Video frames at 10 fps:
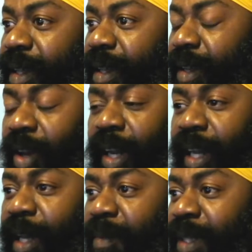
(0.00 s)
none
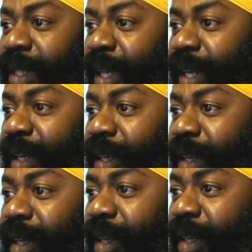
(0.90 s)
of them still,
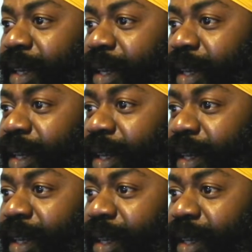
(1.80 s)

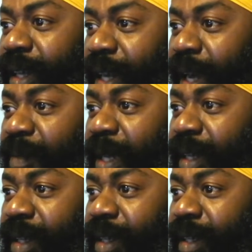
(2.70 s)
you know what I
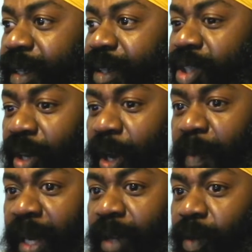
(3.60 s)
mean?
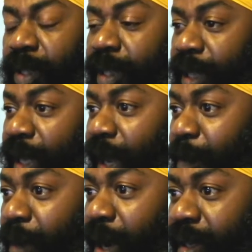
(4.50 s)
Germany was still a
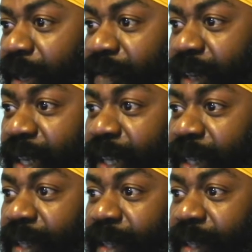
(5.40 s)
part of the league.